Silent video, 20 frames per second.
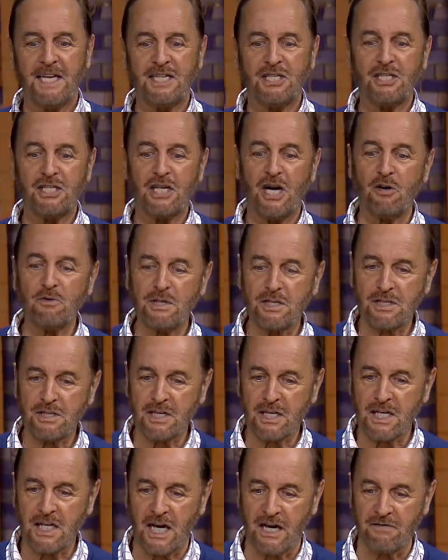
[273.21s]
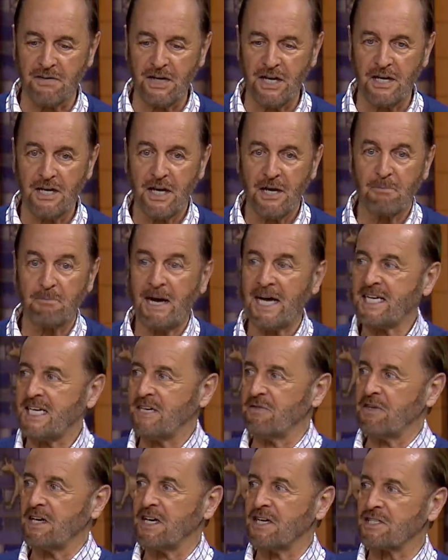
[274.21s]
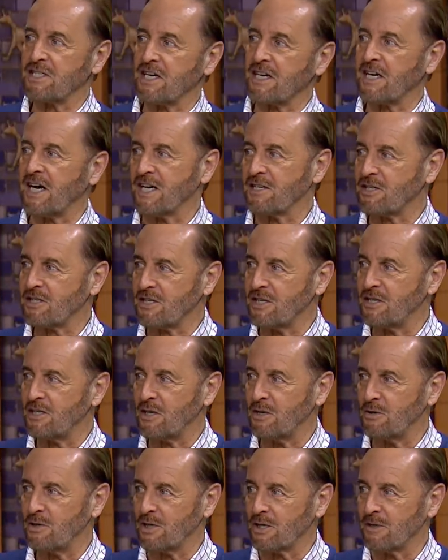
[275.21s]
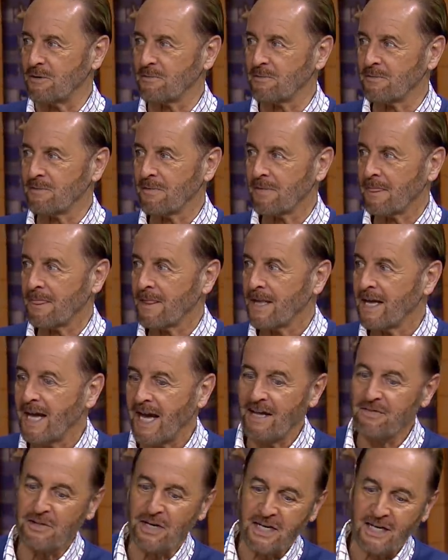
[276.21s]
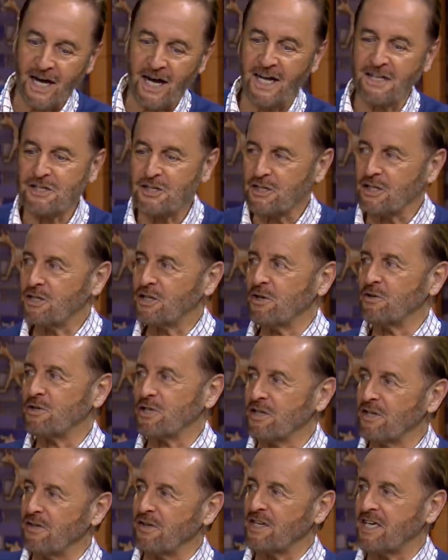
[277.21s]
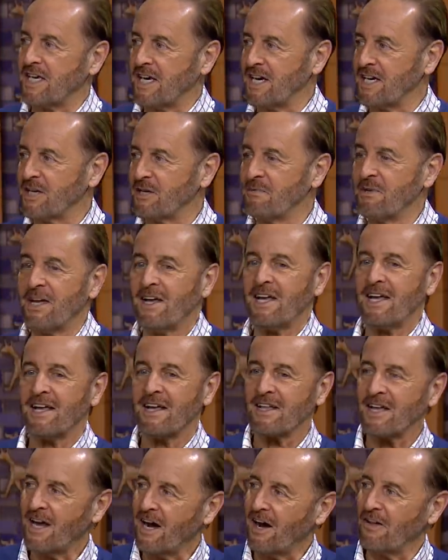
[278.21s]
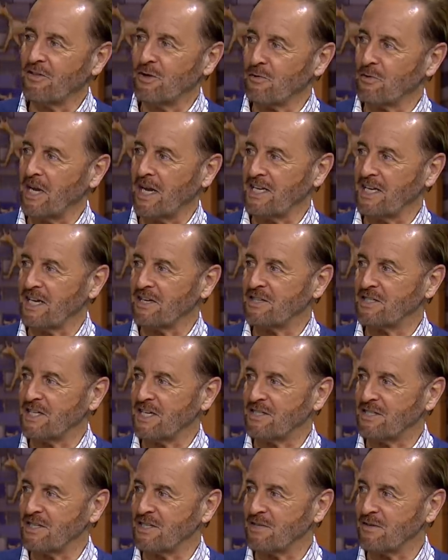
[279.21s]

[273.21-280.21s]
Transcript: showed us the covenant by giving us a constitution. And the constitution of the kingdom, the red letter teachings